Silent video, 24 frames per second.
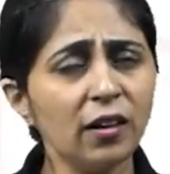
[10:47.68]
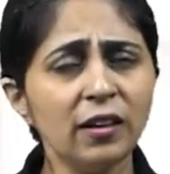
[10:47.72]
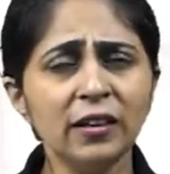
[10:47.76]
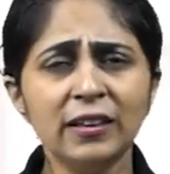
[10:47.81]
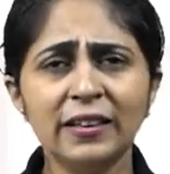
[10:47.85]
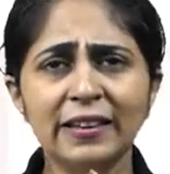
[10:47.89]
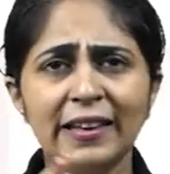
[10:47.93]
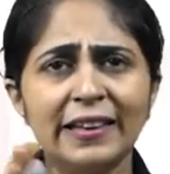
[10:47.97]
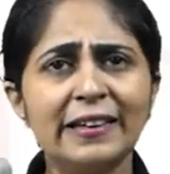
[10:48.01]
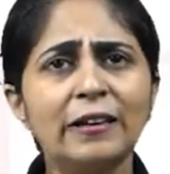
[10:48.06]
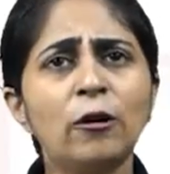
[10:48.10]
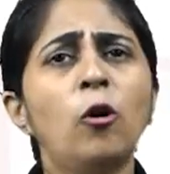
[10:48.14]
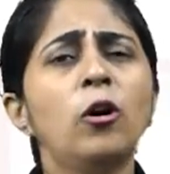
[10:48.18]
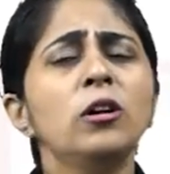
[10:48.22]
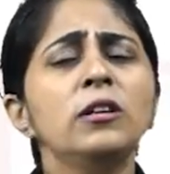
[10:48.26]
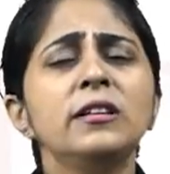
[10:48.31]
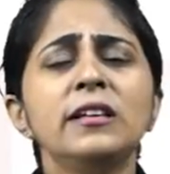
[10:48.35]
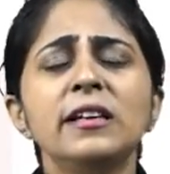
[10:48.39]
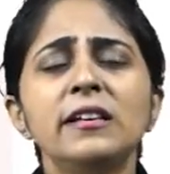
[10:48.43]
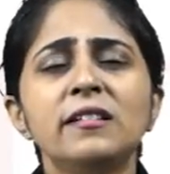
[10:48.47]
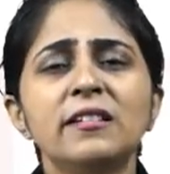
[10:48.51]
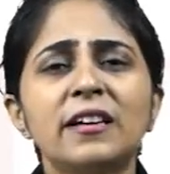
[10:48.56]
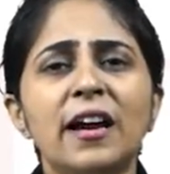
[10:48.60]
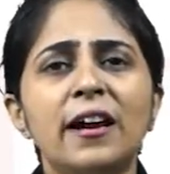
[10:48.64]
Like all
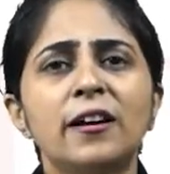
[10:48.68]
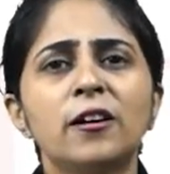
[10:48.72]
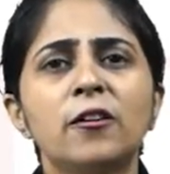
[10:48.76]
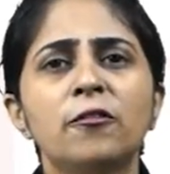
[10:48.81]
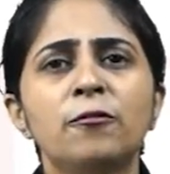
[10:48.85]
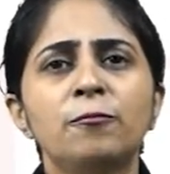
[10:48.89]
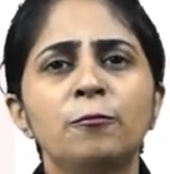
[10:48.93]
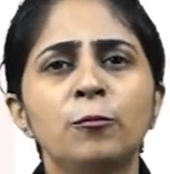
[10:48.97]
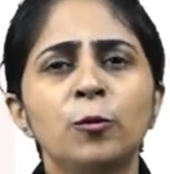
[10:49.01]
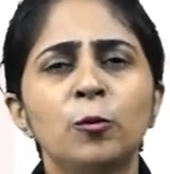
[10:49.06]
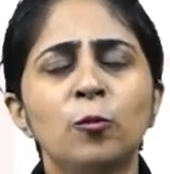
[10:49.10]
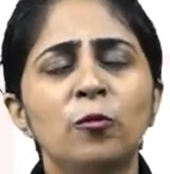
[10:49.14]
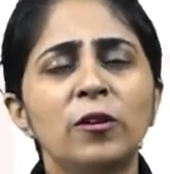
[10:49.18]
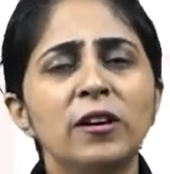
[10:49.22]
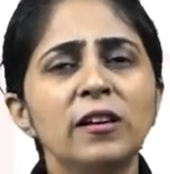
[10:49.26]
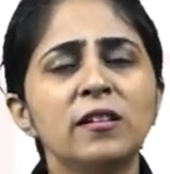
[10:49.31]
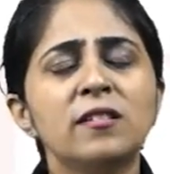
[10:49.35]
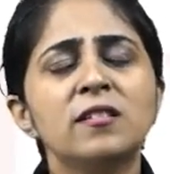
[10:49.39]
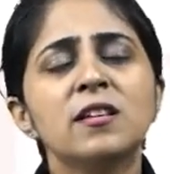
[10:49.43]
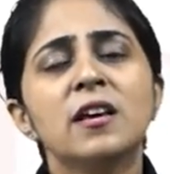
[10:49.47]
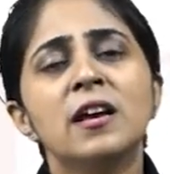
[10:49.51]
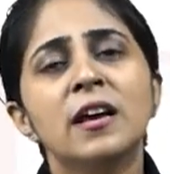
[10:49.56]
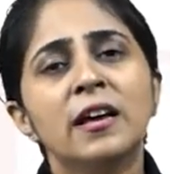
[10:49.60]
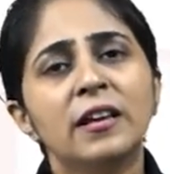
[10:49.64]
these kind of
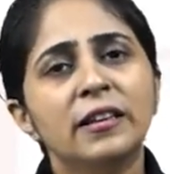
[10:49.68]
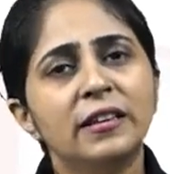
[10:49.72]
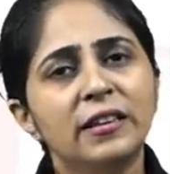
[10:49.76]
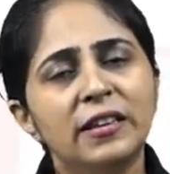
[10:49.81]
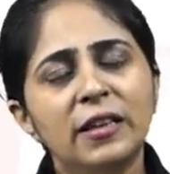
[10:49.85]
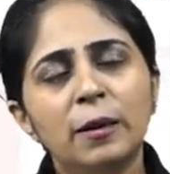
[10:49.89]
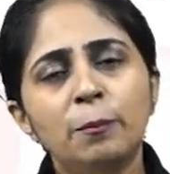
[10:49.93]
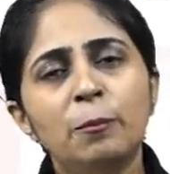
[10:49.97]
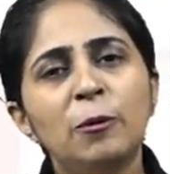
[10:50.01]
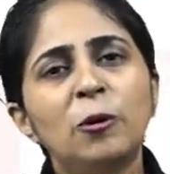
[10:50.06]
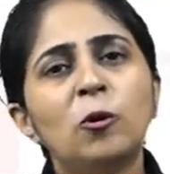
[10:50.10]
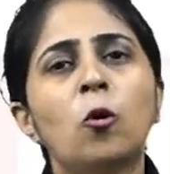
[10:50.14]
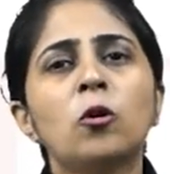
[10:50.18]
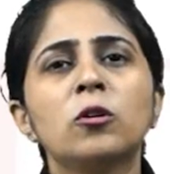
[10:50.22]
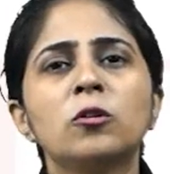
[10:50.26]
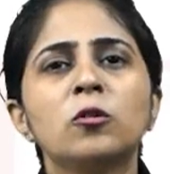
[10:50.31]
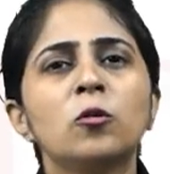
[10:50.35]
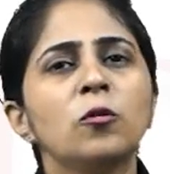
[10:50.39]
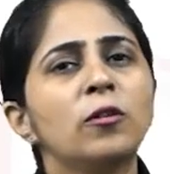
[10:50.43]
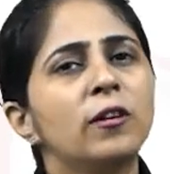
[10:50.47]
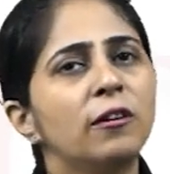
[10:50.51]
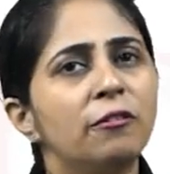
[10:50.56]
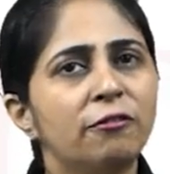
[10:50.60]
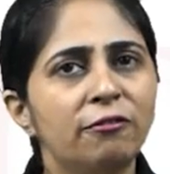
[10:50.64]
movies, they belong
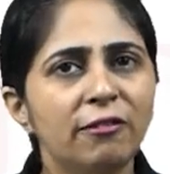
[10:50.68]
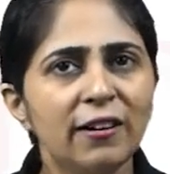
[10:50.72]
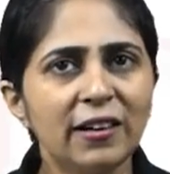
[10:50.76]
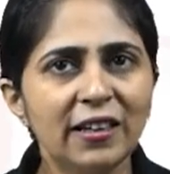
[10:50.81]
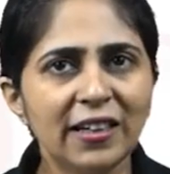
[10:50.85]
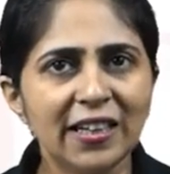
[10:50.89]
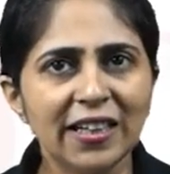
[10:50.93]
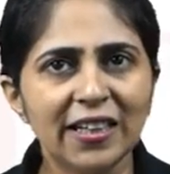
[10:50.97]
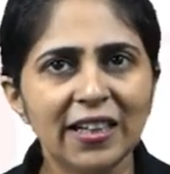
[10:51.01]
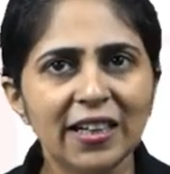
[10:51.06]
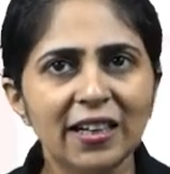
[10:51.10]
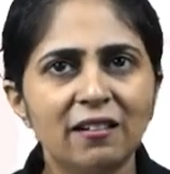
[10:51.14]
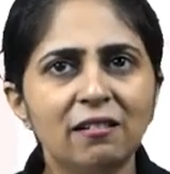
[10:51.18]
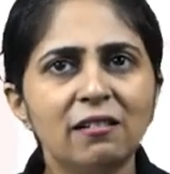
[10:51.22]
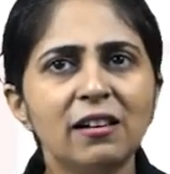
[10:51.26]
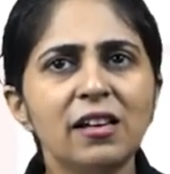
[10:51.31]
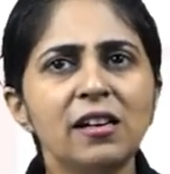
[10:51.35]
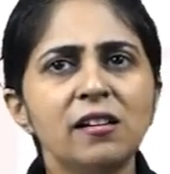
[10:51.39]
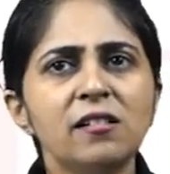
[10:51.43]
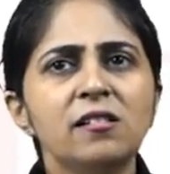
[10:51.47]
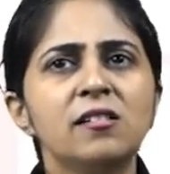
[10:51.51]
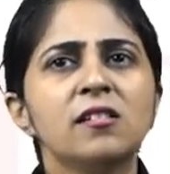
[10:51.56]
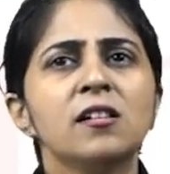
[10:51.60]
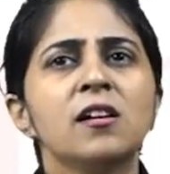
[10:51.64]
to different
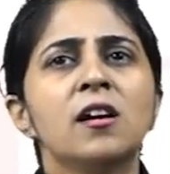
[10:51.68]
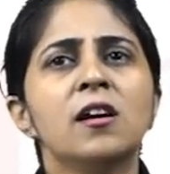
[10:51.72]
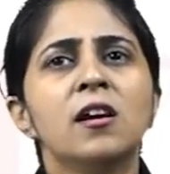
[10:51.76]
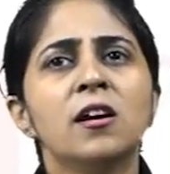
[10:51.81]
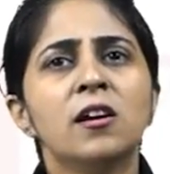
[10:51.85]
categories.